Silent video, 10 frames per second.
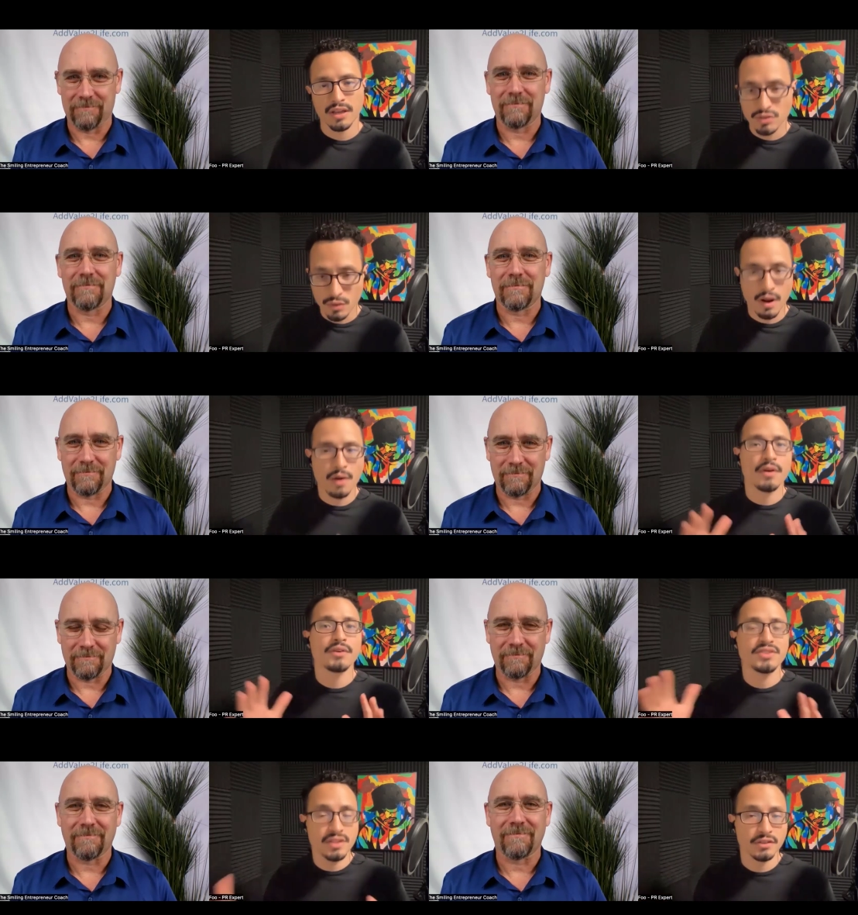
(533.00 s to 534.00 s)
Speaker 1: and surround
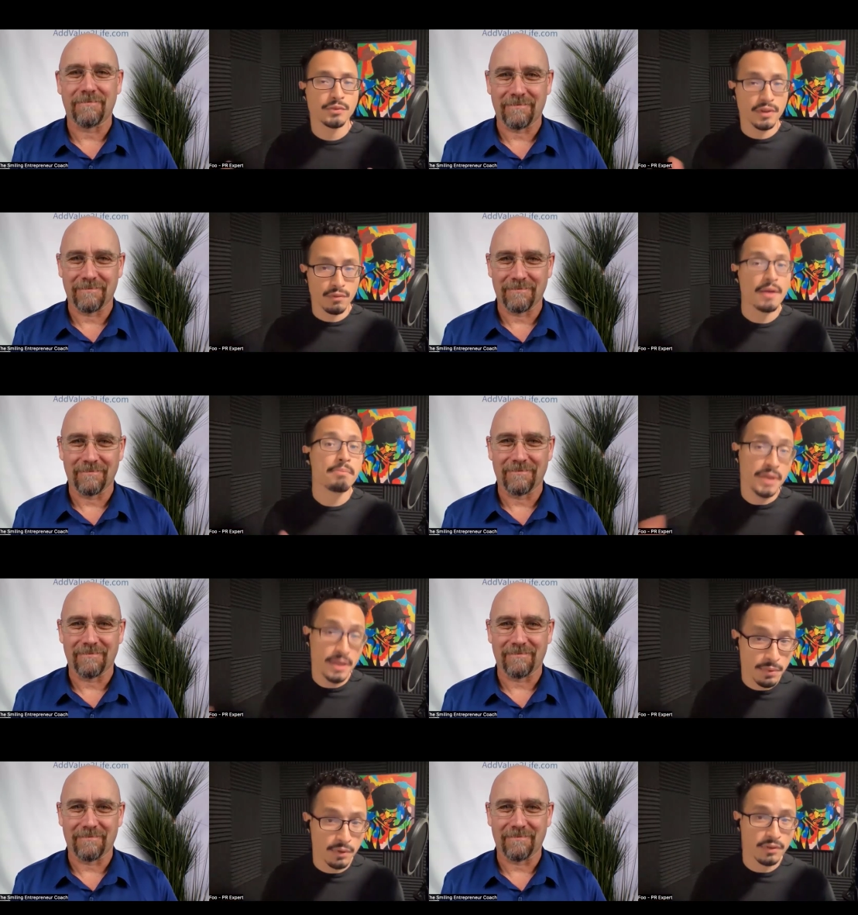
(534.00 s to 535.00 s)
ourselves with the right
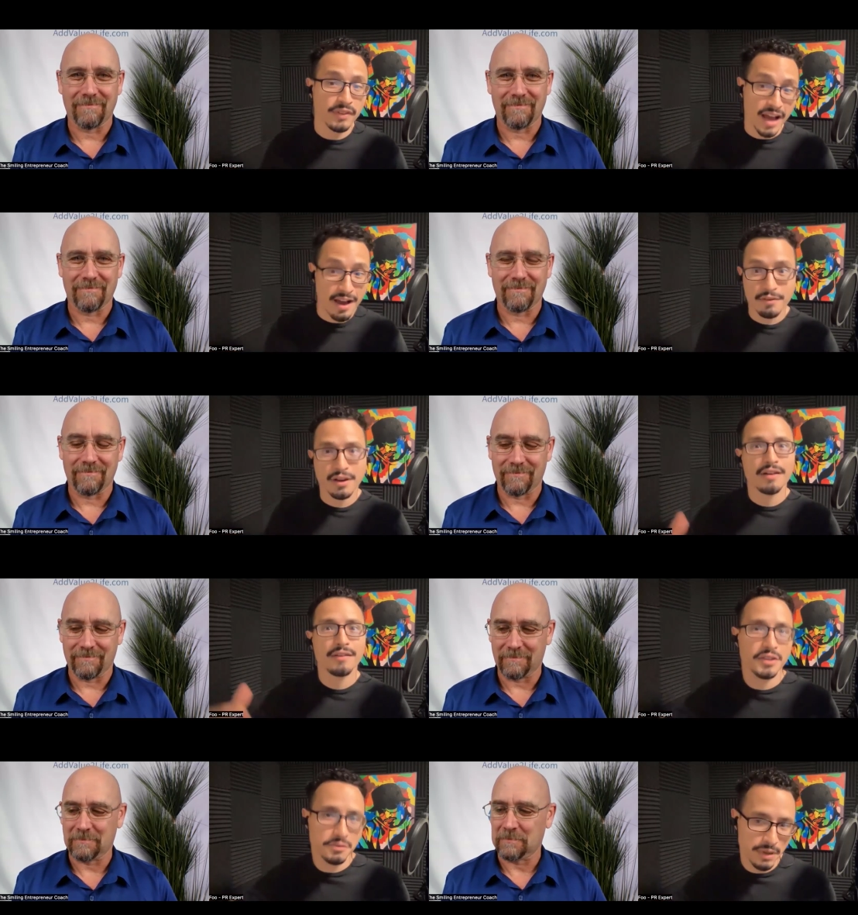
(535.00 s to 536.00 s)
people that have a
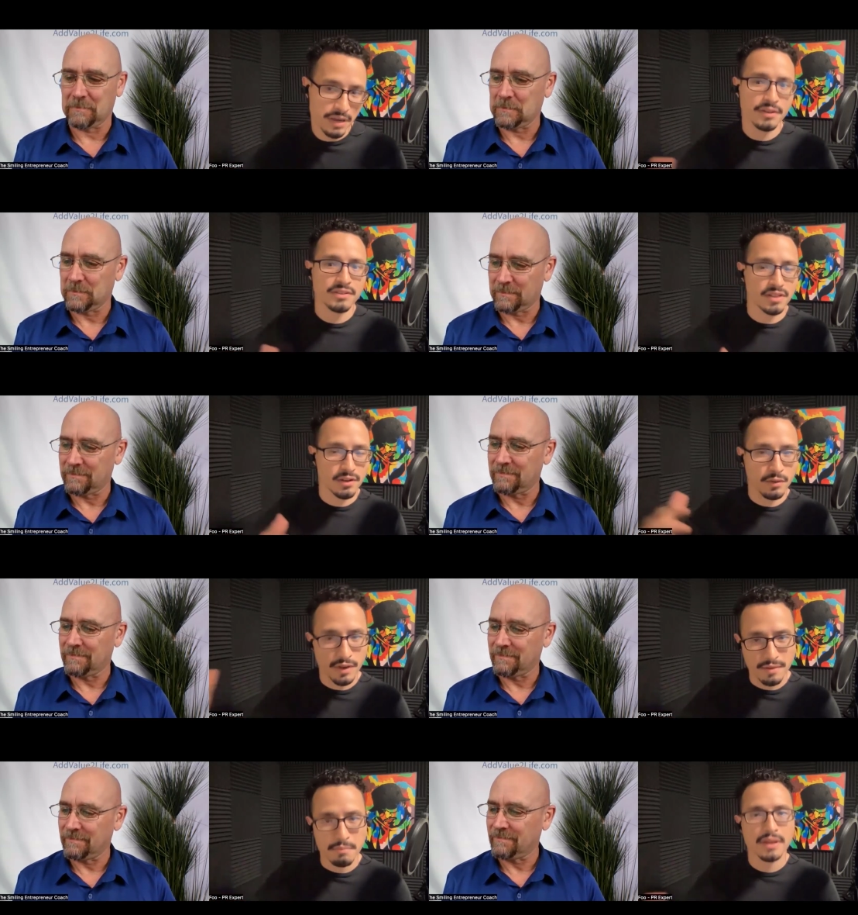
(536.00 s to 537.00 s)
lot of experience. You know,
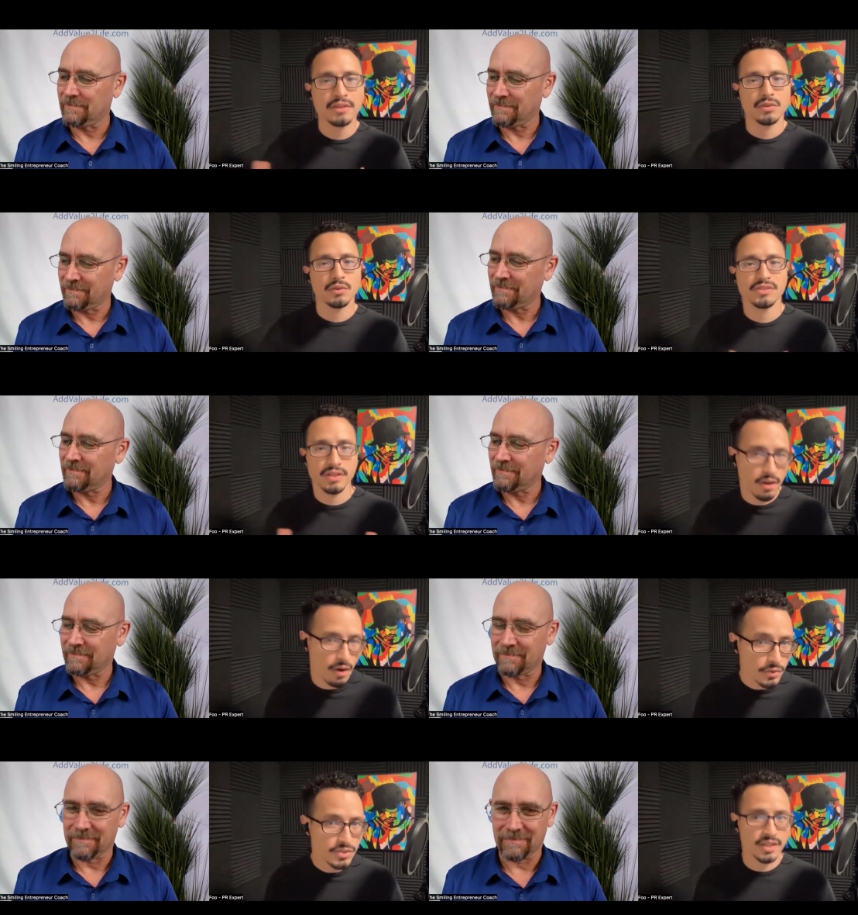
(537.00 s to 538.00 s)
we got mentors and
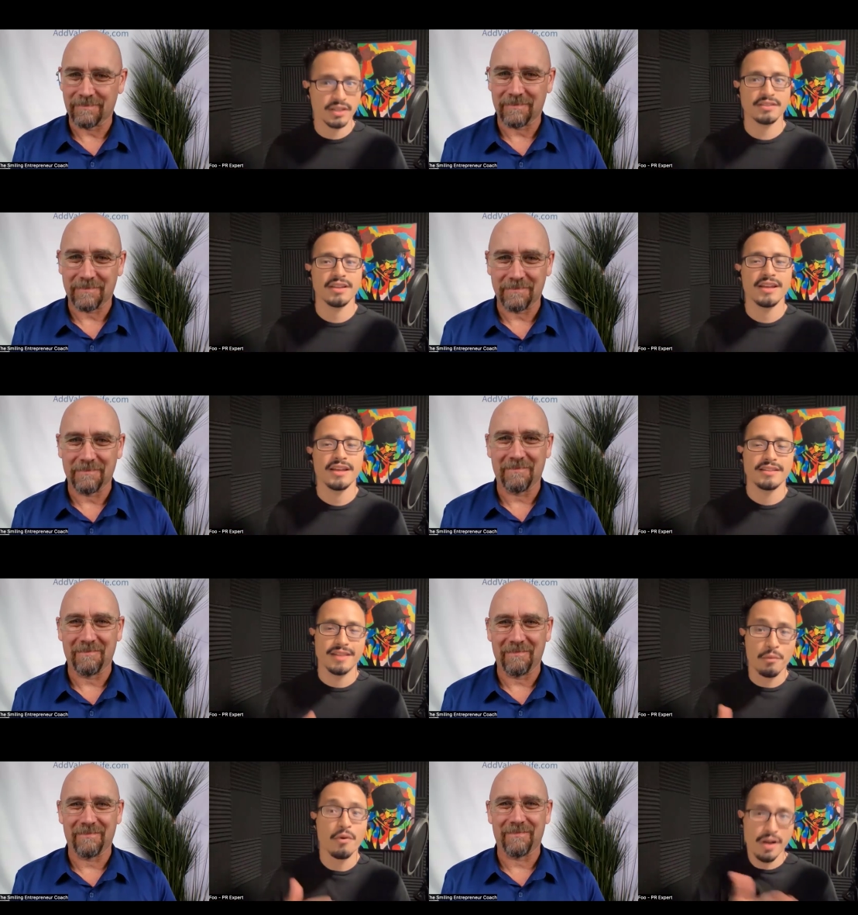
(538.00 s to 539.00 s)
coaches
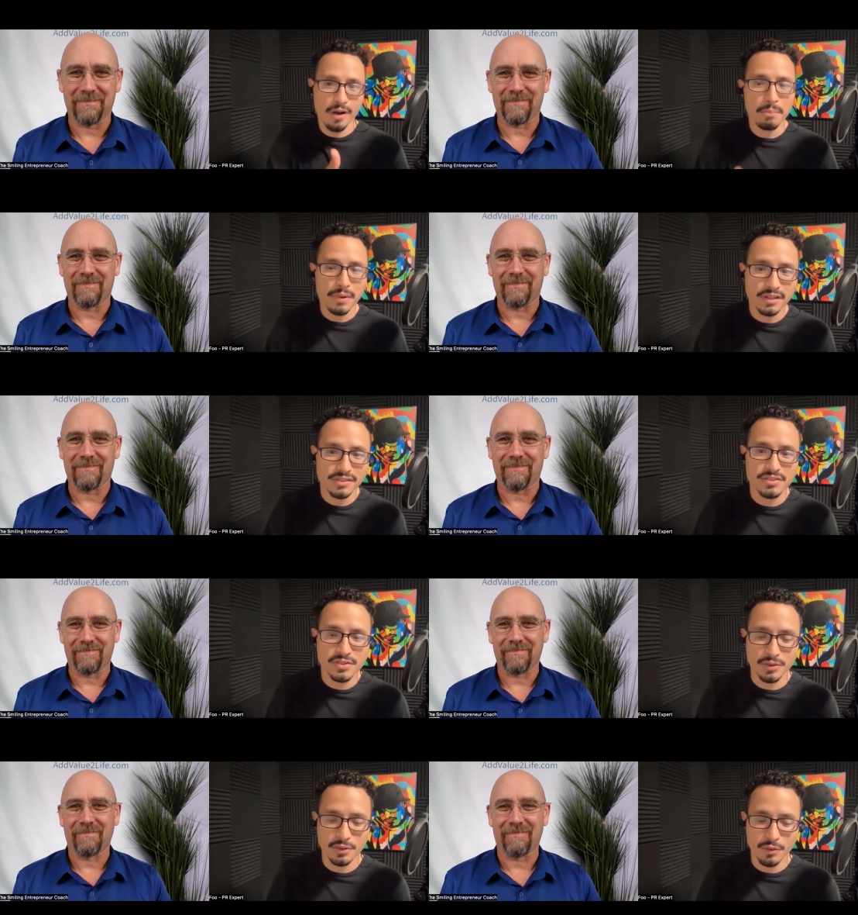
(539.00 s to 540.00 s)
that will help us
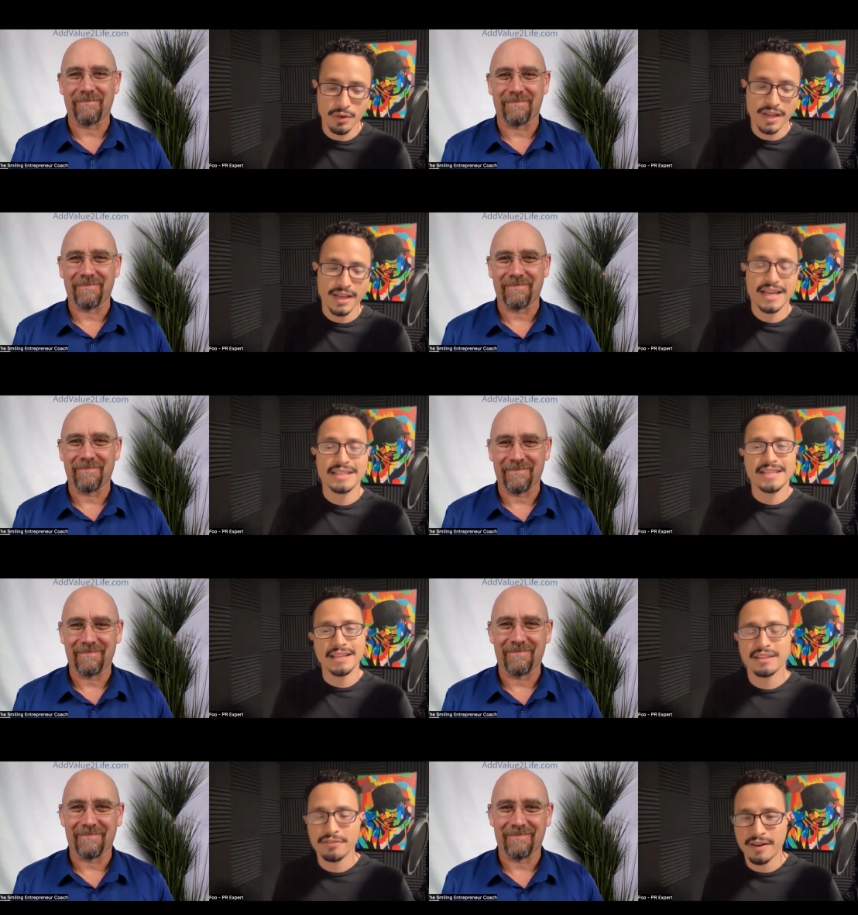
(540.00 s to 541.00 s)
to
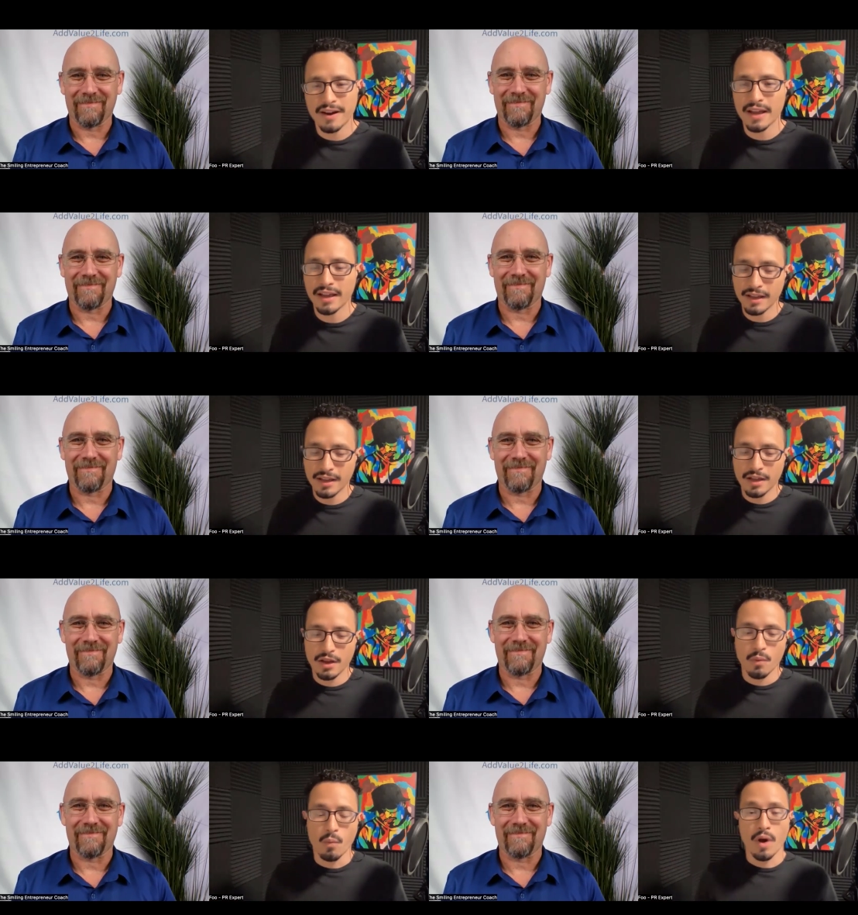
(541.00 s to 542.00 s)
identify
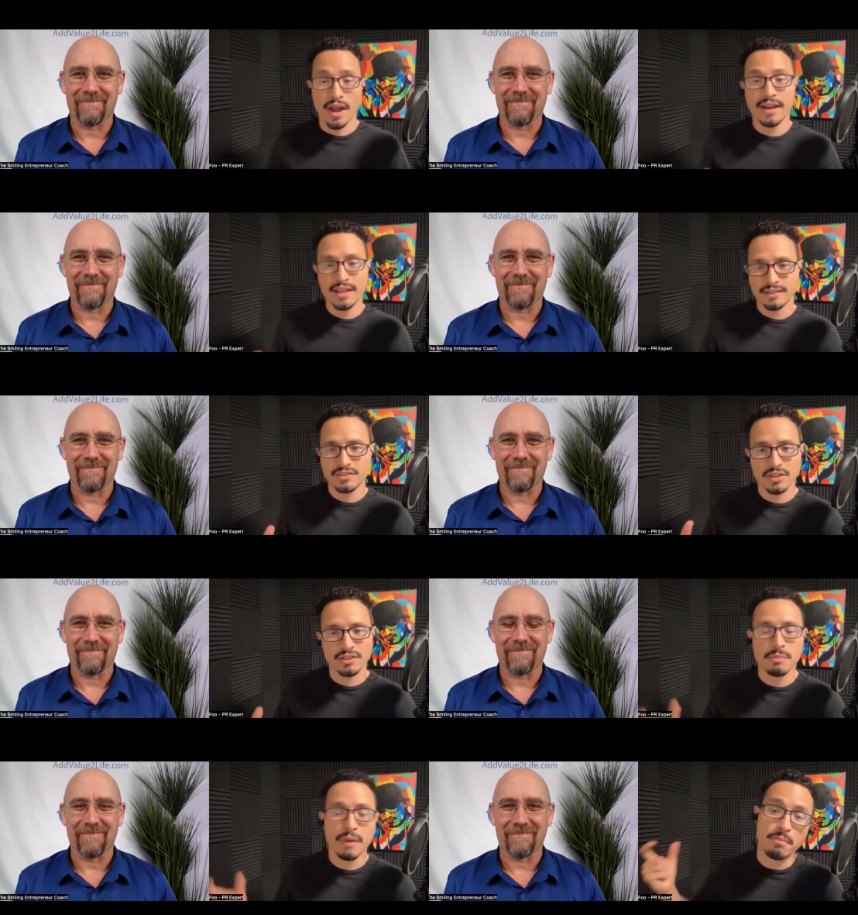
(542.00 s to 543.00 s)
when it's
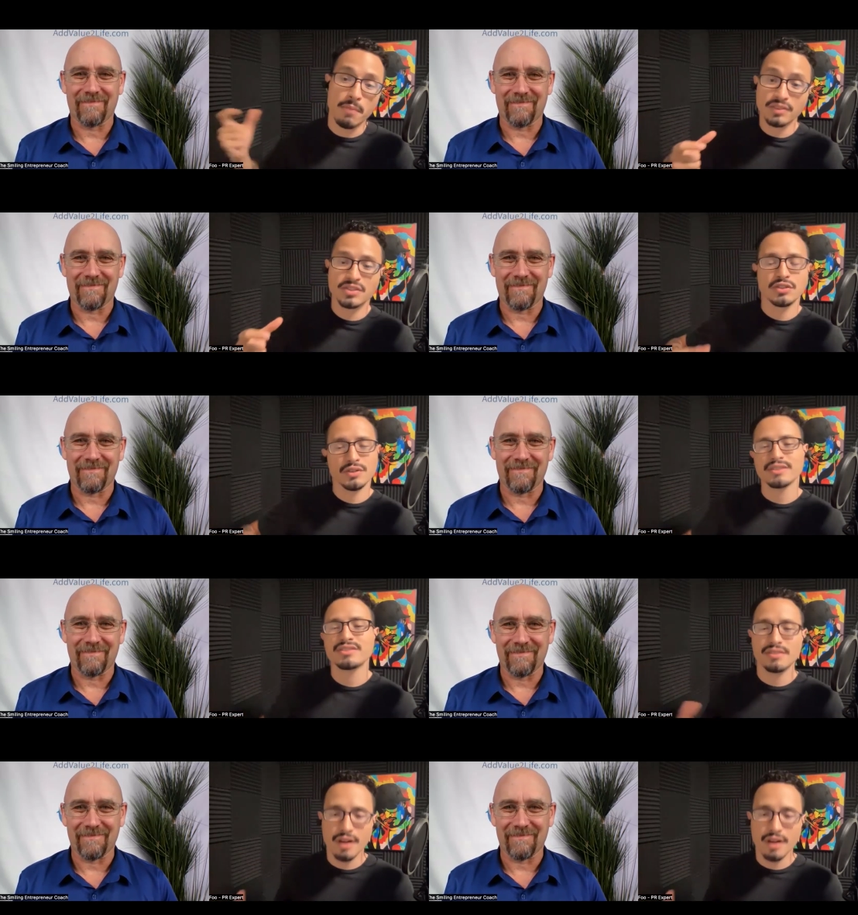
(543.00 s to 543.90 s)
just my monster trying to